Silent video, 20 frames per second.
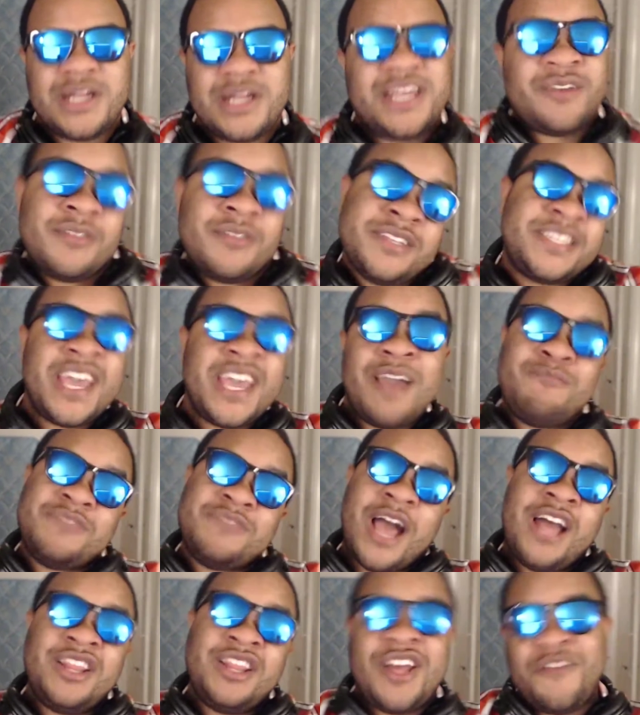Like, let's say
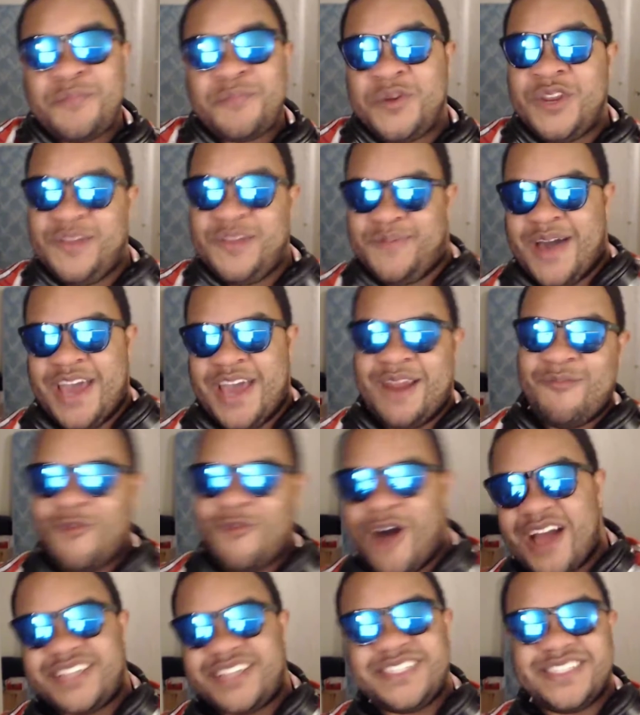I love PewDiePie and I'm
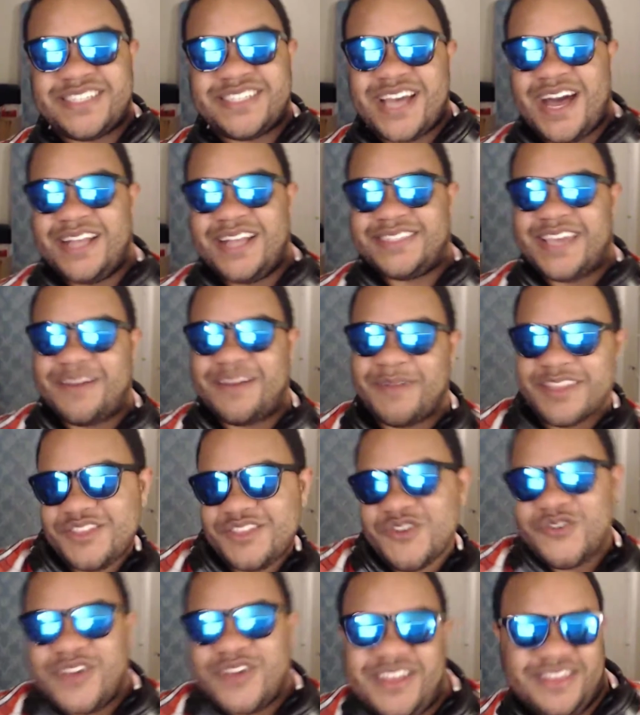watching his content. I'm like,
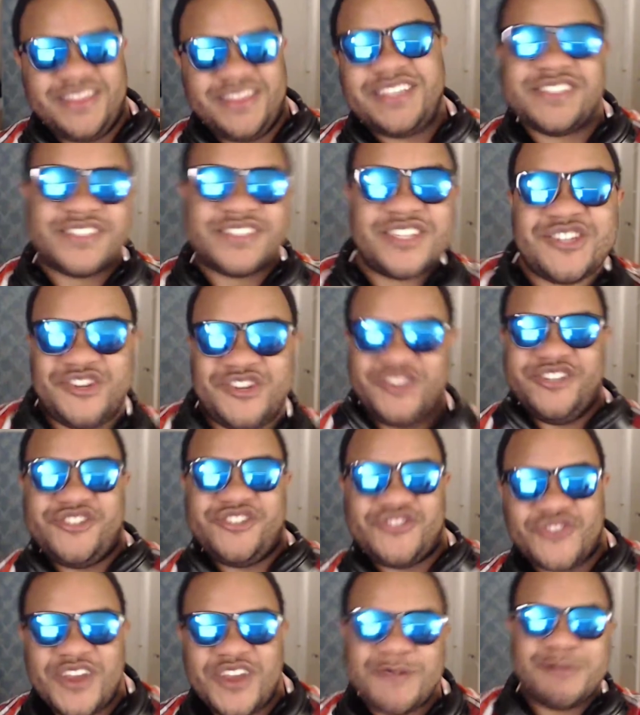dude, this is such a good
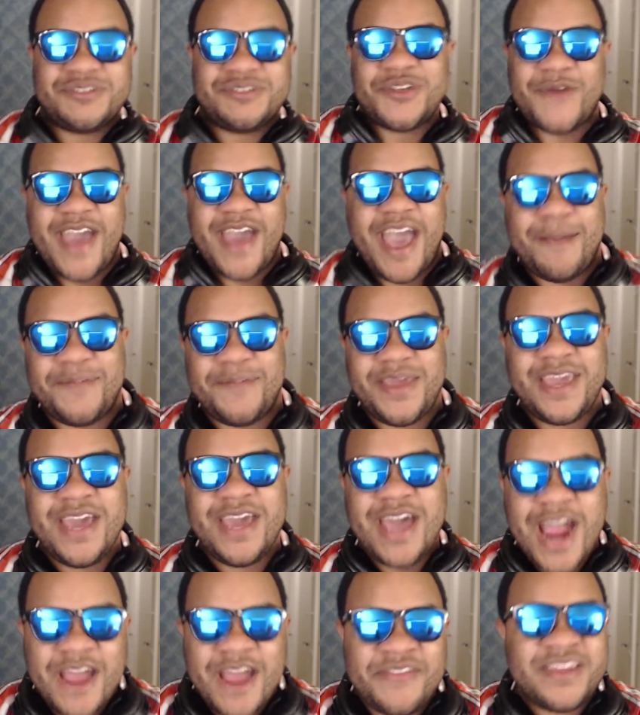stream. I'm so happy.
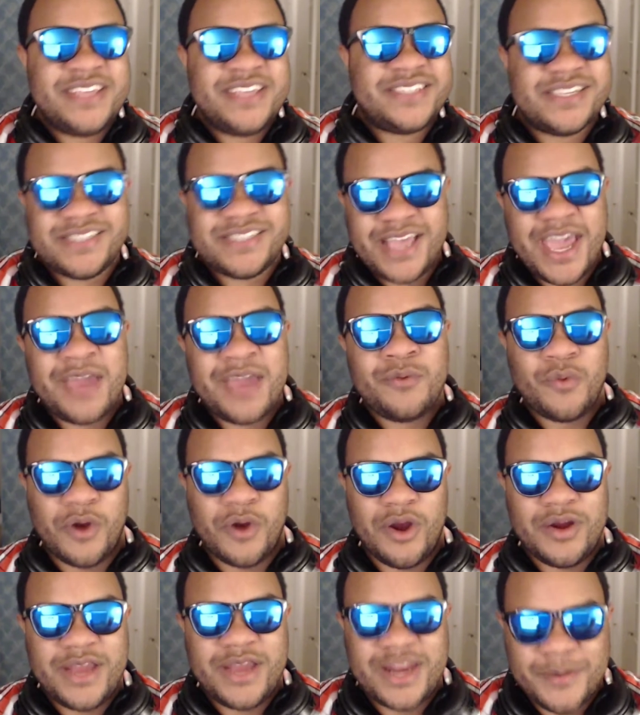And then he says the
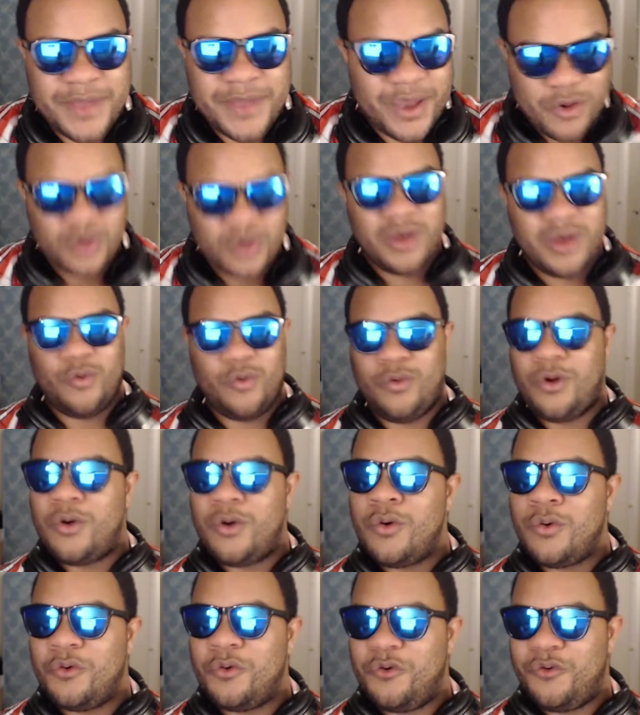N-word. And I'm like,
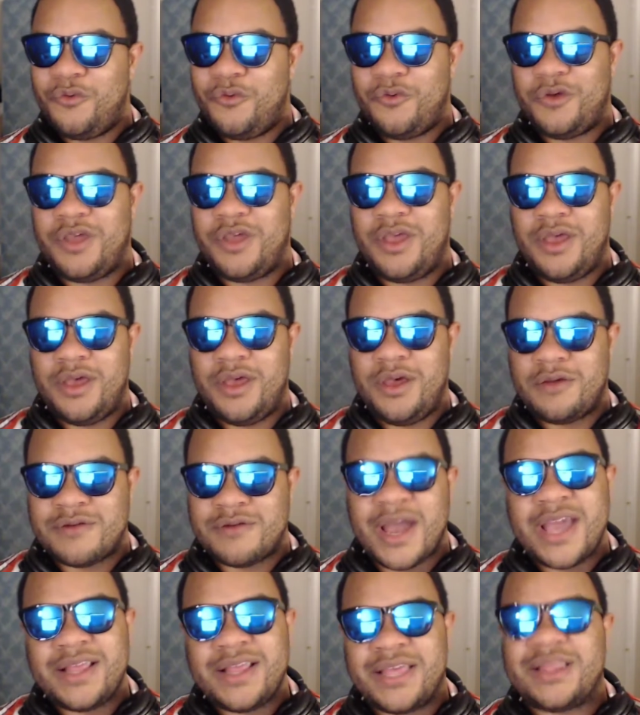whoa,
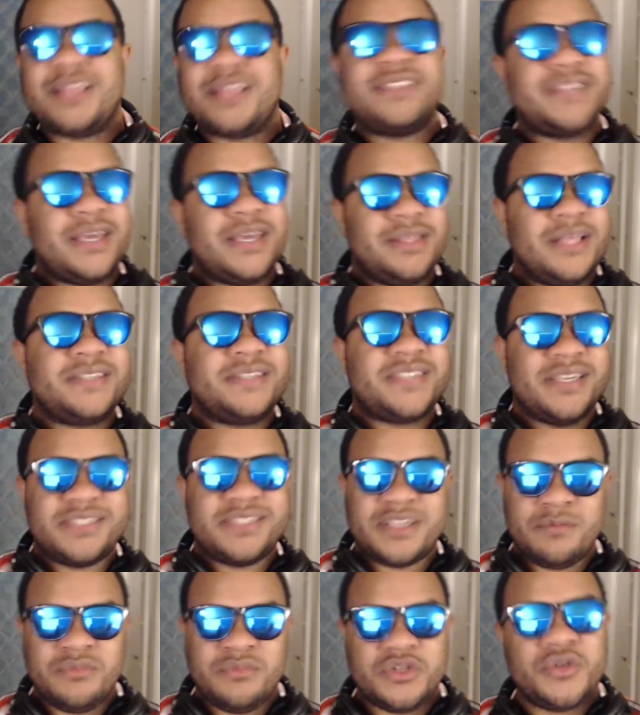right? Like, let's say
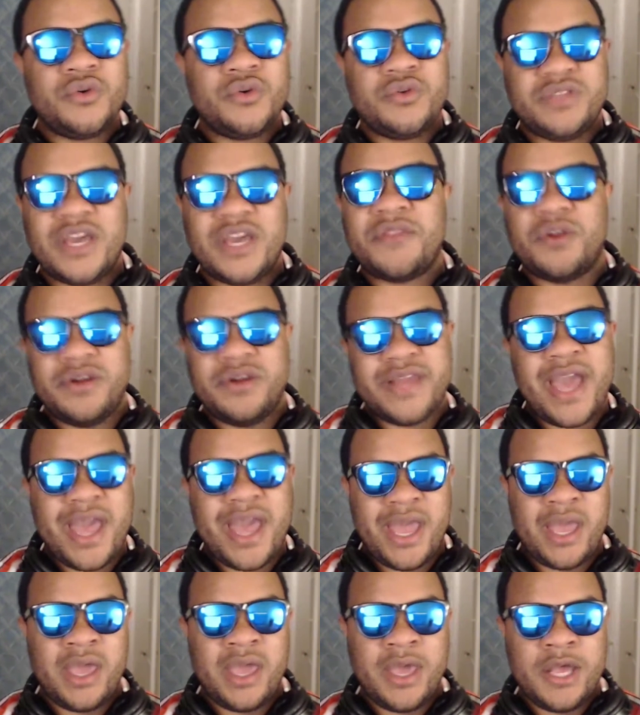some dude the other
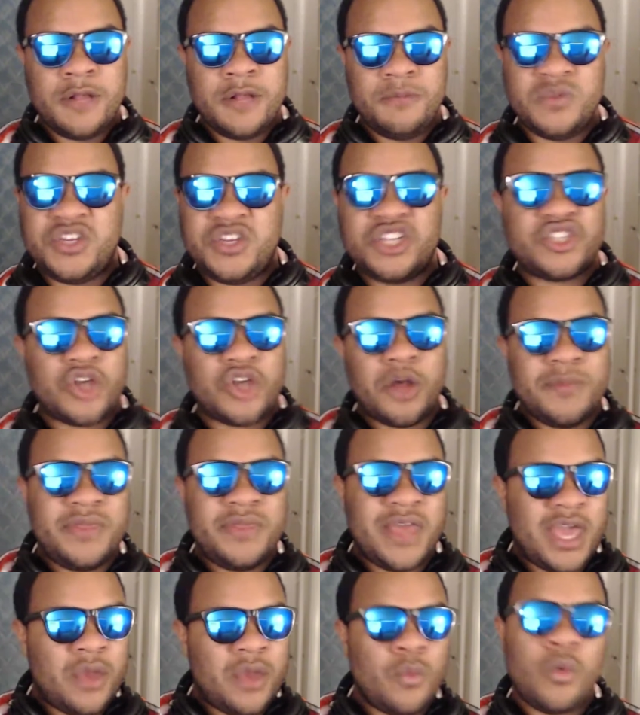day just called me
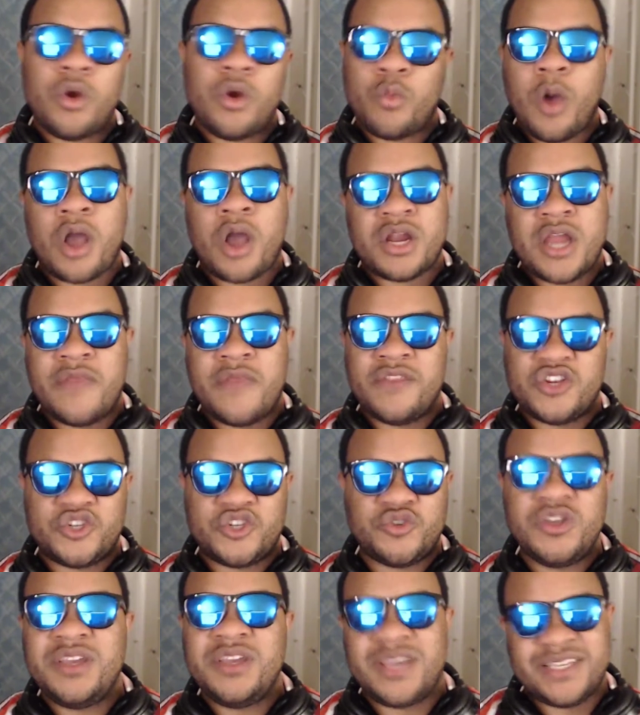the N-word walking down the
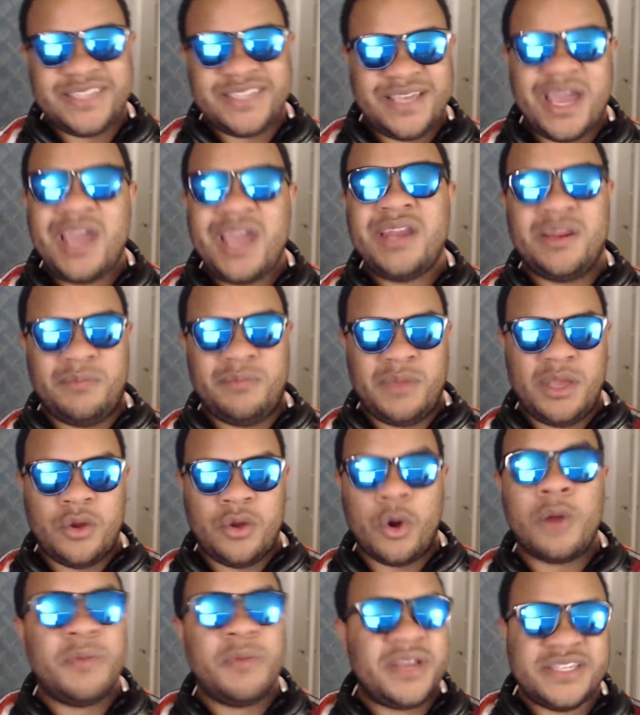street because he hated me
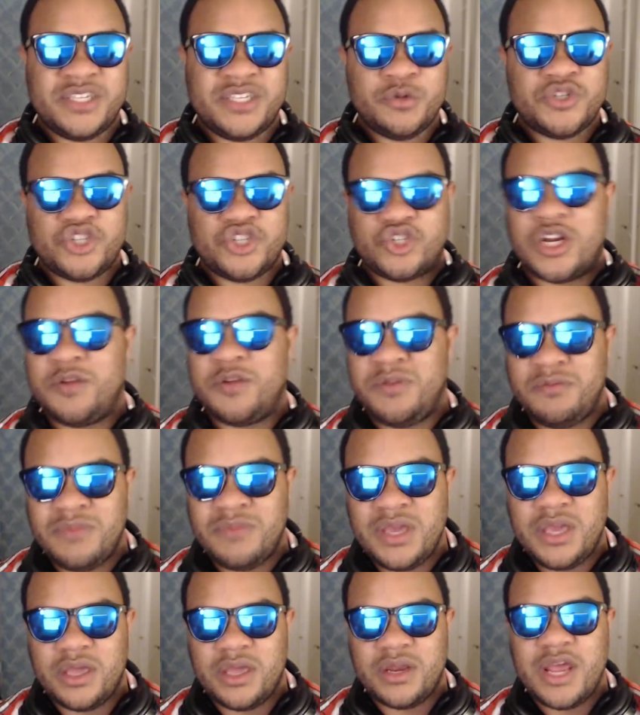or because he was just trying to be
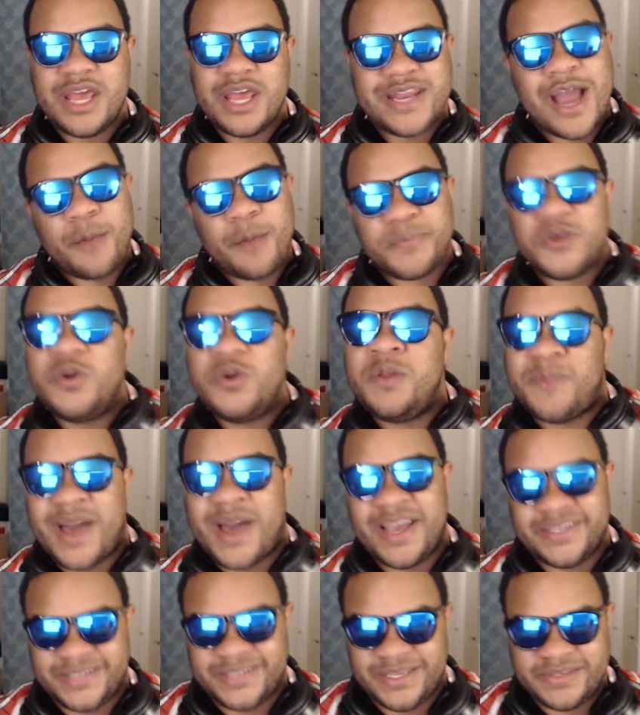mean. Now
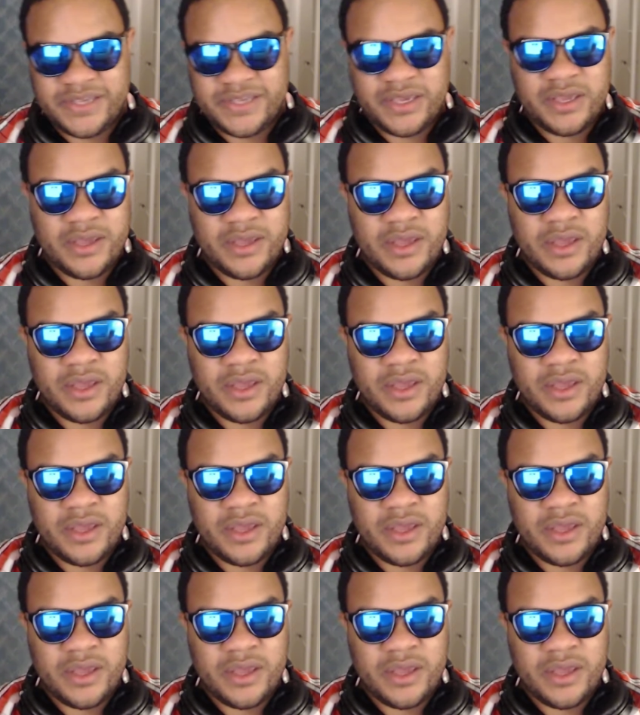PewDiePie says it.